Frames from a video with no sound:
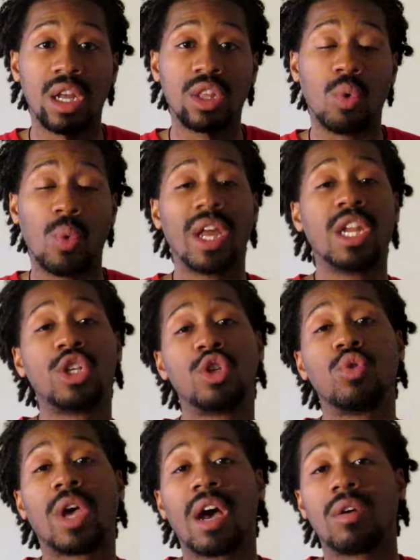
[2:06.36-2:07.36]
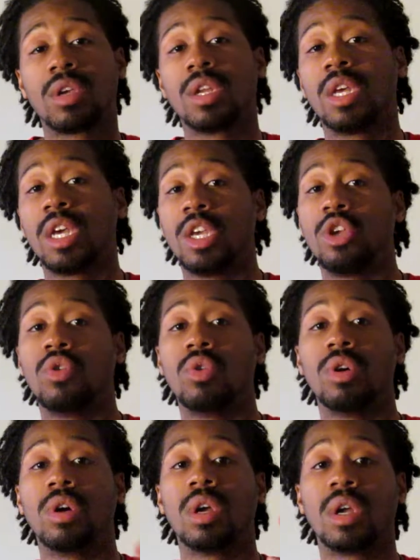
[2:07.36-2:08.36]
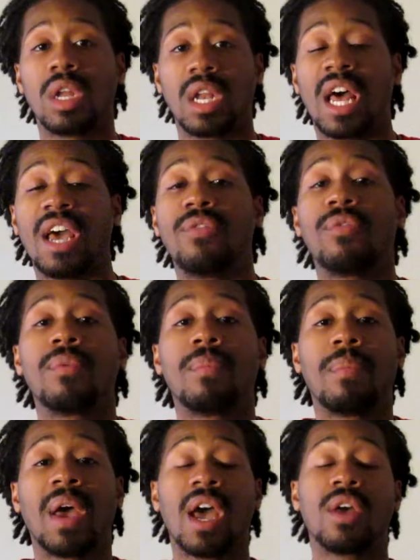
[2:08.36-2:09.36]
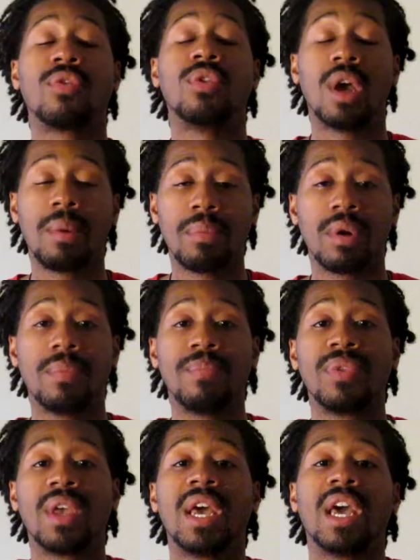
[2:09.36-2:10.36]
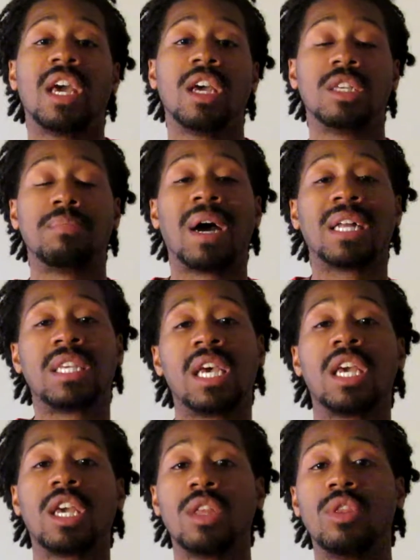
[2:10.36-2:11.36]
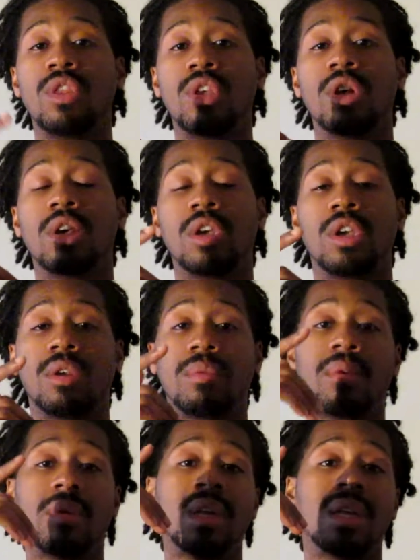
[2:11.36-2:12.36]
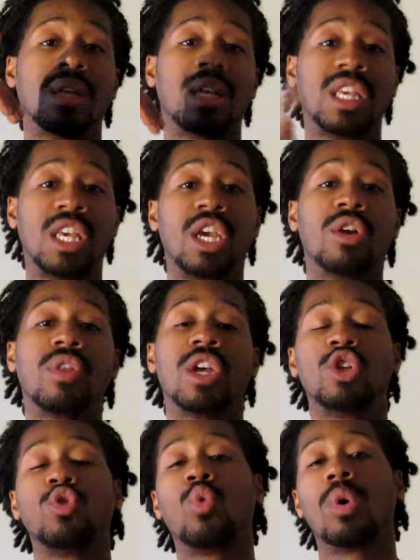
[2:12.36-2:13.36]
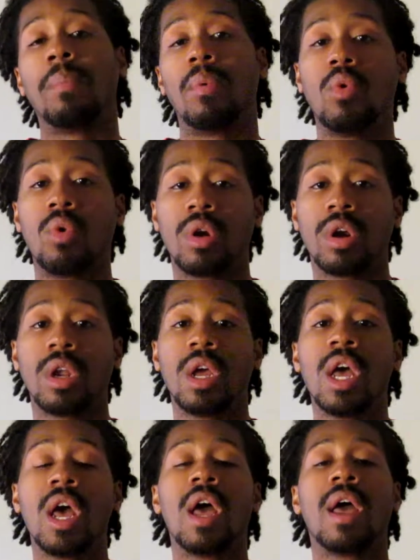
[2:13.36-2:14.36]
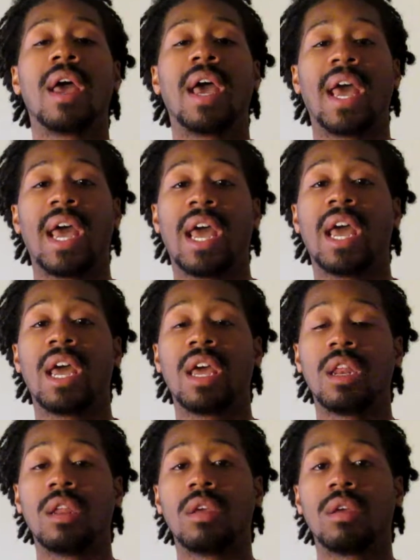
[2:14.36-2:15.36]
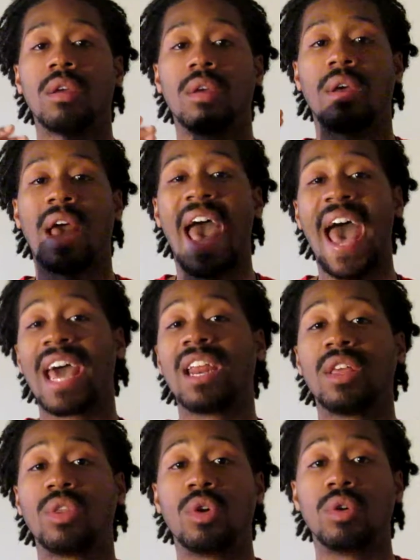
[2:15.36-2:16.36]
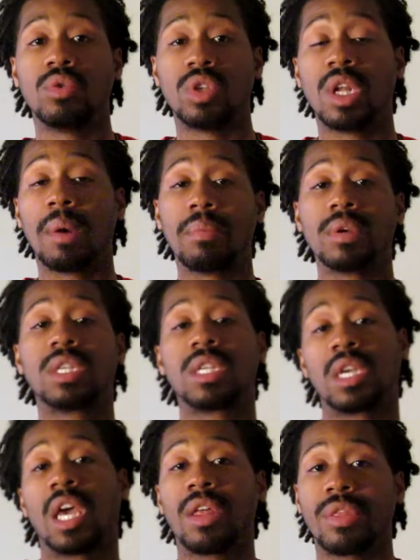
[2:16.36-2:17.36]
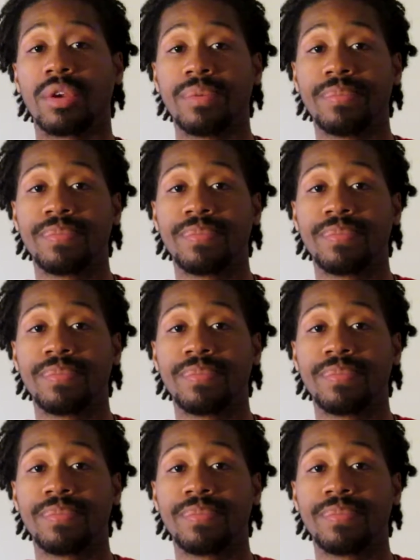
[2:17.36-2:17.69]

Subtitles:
the way that you calculate your life path number is by taking the year that you were born and adding those numbers together.